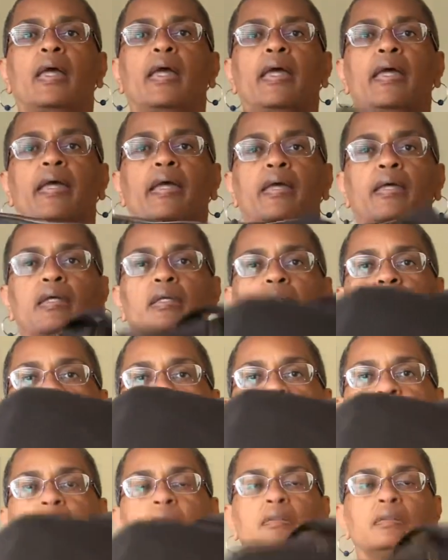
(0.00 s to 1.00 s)

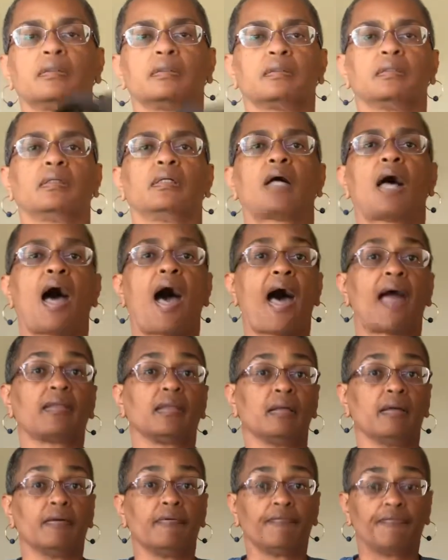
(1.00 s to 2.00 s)
and I
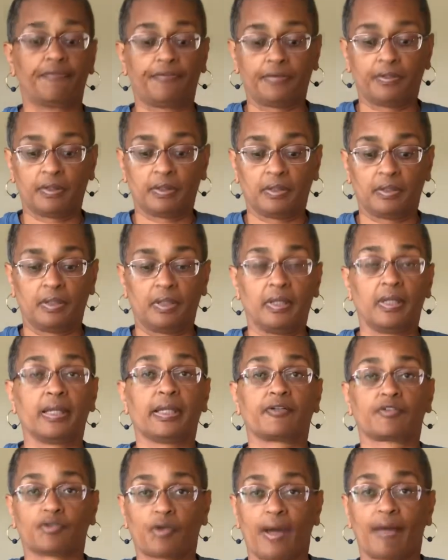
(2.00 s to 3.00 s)
love
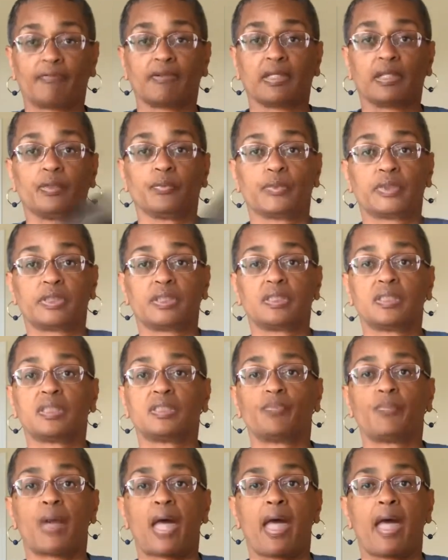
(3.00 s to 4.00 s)
traveling with
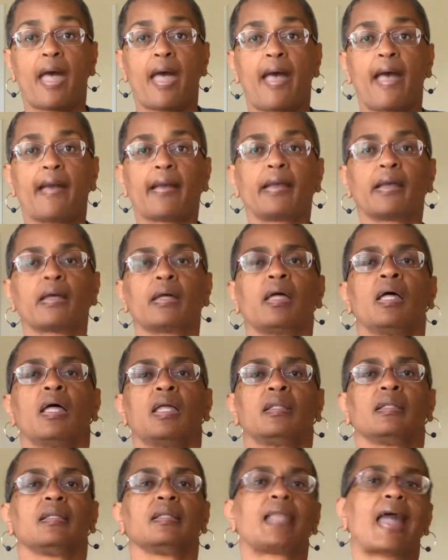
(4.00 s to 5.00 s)
this bag.
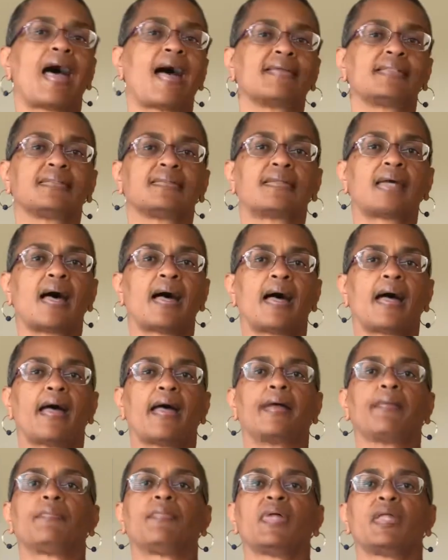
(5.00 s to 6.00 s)
The last
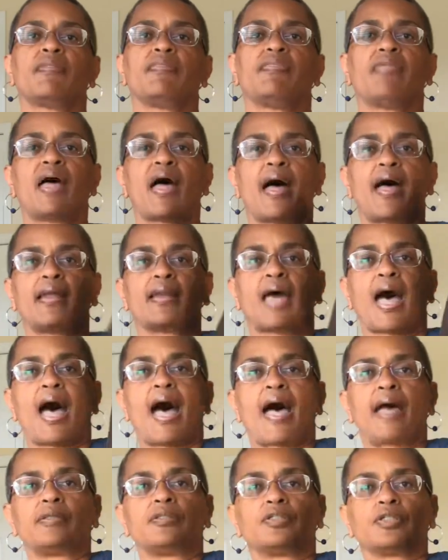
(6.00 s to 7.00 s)
time that
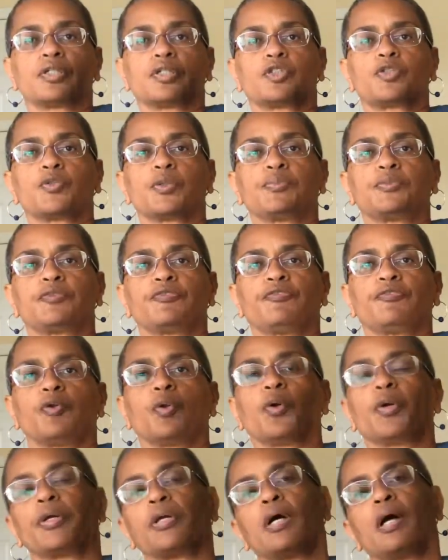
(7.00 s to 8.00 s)
I took a trip to
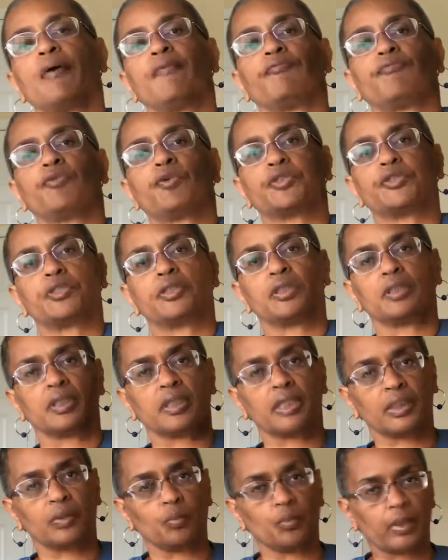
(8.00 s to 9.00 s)
Florida,
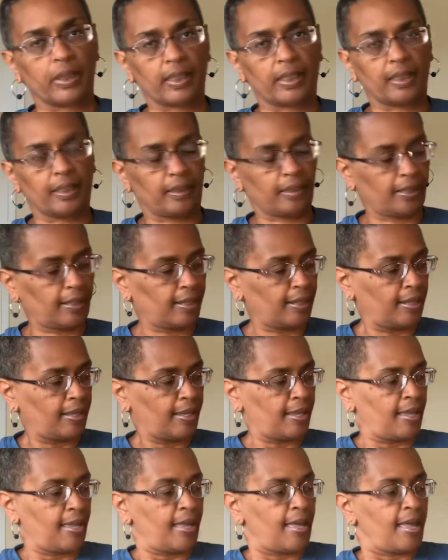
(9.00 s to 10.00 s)
unfortunately, when
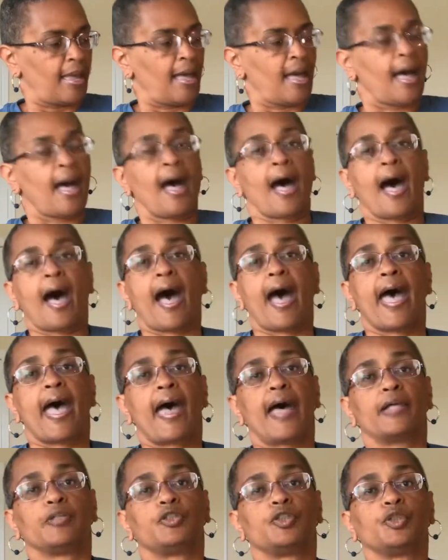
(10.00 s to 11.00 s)
I
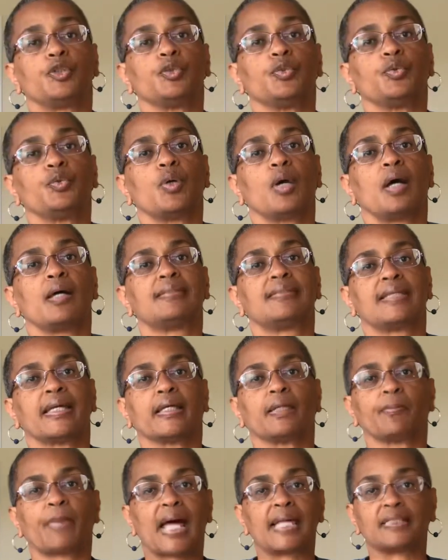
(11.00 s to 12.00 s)
had to say
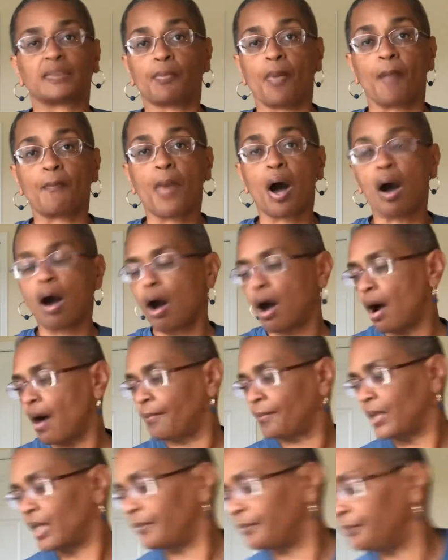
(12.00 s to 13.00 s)
goodbye to my mom,